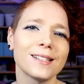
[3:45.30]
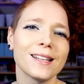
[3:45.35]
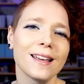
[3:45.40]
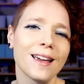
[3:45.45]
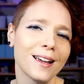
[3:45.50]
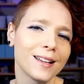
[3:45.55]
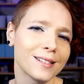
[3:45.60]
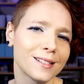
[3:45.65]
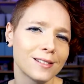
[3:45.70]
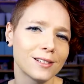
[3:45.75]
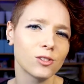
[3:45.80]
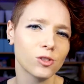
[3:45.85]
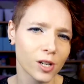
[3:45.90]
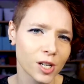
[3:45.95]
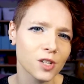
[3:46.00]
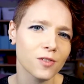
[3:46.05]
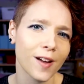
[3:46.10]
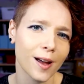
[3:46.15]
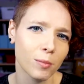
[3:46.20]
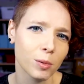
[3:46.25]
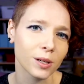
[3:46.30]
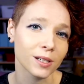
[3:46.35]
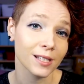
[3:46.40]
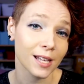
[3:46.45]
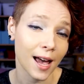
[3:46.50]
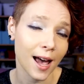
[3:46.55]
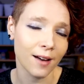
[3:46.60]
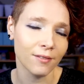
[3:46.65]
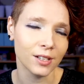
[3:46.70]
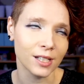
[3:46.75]
as stretch fabrics
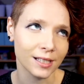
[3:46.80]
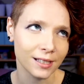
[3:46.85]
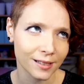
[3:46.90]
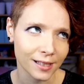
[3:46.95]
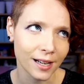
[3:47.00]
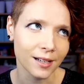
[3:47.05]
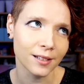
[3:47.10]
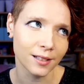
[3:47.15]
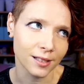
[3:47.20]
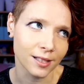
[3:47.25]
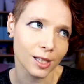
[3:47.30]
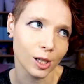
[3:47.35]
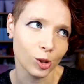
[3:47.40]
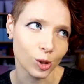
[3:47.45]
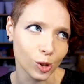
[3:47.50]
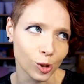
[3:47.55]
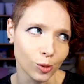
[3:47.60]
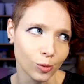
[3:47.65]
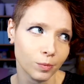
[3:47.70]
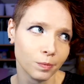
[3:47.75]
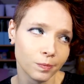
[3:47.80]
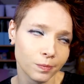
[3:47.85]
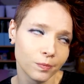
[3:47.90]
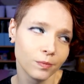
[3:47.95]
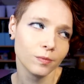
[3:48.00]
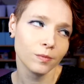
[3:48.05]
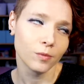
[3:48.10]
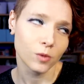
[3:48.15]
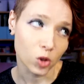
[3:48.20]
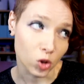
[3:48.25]
have a tendency to
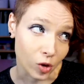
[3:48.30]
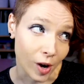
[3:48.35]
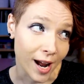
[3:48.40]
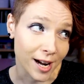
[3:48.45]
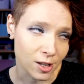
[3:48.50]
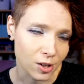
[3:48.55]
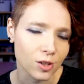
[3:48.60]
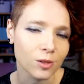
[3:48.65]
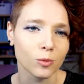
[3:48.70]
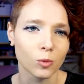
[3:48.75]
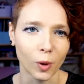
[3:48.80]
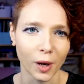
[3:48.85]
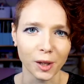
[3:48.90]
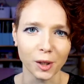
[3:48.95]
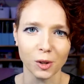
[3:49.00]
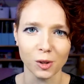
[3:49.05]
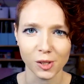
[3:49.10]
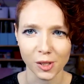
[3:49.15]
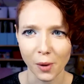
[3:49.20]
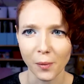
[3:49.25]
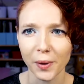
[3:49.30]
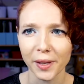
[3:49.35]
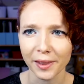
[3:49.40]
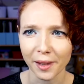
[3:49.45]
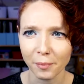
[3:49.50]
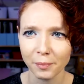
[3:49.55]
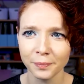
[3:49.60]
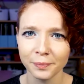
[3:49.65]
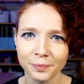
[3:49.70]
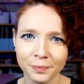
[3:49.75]
stretch while you're sewing
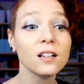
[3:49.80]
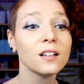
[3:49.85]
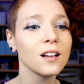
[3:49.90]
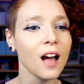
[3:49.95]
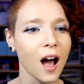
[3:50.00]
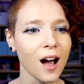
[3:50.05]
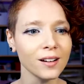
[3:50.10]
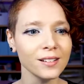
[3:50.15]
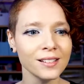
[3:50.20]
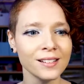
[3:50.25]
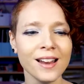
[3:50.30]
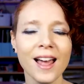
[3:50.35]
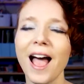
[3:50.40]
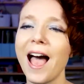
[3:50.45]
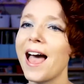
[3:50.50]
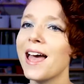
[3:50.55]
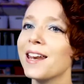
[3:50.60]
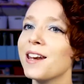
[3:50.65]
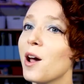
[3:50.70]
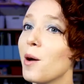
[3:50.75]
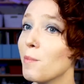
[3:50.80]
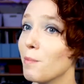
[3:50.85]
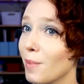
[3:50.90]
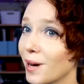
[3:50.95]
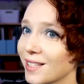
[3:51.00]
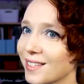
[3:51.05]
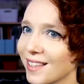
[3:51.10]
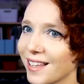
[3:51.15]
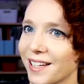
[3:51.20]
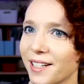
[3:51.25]
them. Cotton and
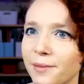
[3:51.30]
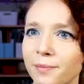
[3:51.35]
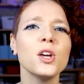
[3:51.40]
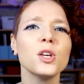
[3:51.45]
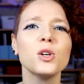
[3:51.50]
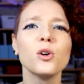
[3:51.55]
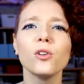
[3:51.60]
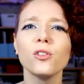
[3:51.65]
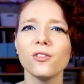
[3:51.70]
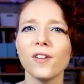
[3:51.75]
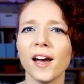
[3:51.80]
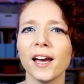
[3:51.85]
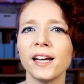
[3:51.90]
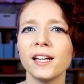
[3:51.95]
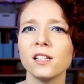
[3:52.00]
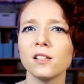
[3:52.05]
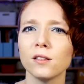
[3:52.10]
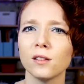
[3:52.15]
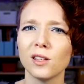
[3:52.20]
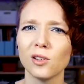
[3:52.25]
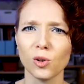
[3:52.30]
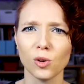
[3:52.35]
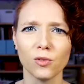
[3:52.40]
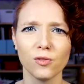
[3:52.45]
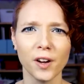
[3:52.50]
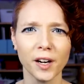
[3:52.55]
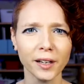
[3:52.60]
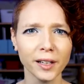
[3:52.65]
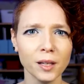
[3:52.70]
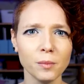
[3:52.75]
muslin. You'll find your
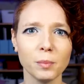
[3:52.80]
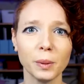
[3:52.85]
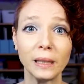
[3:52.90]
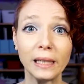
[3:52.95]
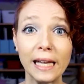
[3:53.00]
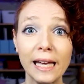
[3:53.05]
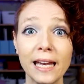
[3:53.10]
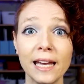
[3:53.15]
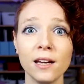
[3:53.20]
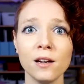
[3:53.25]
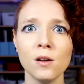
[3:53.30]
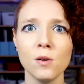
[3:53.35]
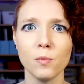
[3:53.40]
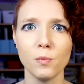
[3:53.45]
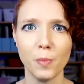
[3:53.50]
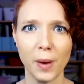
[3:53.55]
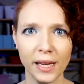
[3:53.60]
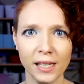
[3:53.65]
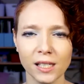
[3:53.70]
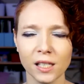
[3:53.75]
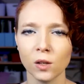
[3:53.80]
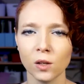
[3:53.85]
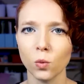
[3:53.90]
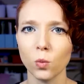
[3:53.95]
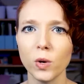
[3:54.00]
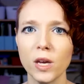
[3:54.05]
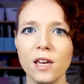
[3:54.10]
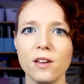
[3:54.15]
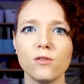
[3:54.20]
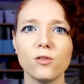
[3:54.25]
very plain basic
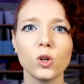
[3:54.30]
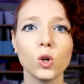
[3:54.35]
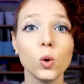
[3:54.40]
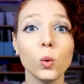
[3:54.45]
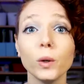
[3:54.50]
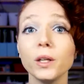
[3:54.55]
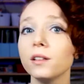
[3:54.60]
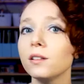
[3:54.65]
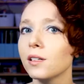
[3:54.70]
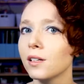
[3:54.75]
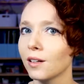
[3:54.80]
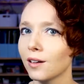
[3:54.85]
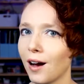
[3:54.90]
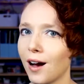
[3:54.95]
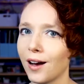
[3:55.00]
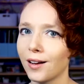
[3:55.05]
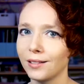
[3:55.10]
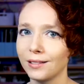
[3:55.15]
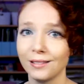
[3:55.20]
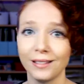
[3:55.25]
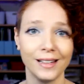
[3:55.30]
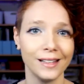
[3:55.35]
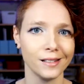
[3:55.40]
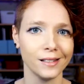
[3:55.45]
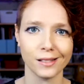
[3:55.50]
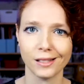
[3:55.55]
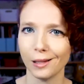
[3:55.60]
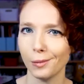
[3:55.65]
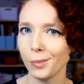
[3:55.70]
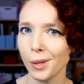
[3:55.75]
weave quilting cotton is
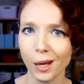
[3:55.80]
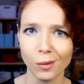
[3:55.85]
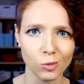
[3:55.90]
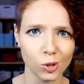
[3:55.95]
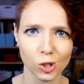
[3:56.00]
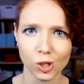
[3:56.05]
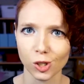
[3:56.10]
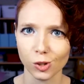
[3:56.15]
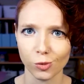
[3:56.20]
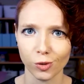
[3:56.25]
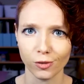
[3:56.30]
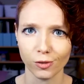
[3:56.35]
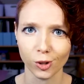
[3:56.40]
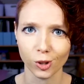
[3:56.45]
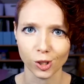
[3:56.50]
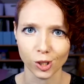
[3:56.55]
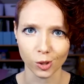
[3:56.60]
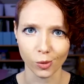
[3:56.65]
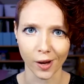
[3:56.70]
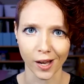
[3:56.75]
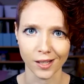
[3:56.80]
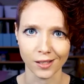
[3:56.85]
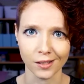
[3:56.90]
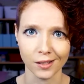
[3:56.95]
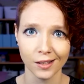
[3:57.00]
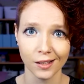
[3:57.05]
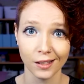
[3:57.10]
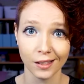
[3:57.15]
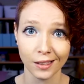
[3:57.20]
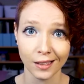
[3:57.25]
sometimes just referred to as
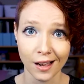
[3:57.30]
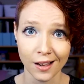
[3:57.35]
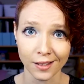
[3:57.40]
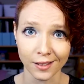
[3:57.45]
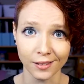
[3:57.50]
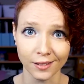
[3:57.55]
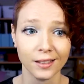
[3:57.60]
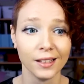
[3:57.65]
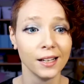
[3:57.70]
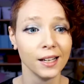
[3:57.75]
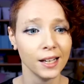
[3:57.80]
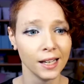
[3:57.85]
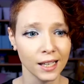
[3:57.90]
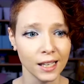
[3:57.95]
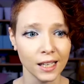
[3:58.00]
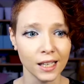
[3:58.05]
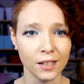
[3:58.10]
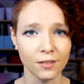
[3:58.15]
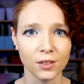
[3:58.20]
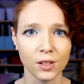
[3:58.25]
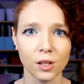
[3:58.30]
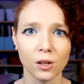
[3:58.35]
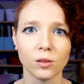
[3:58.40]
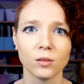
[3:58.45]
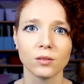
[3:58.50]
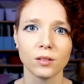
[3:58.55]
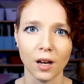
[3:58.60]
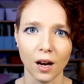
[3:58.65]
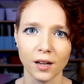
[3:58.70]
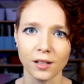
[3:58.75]
cotton, even though
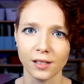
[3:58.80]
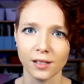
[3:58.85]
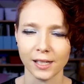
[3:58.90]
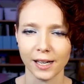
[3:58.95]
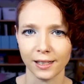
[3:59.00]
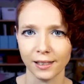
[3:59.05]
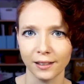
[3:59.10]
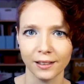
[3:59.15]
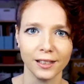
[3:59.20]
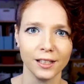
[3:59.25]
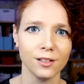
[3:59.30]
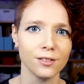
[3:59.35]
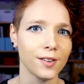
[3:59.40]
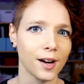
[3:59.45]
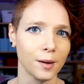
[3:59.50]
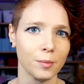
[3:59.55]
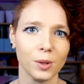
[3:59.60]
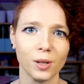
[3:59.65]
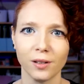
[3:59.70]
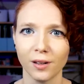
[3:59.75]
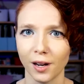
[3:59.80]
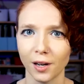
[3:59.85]
cotton is technically a fiber and not a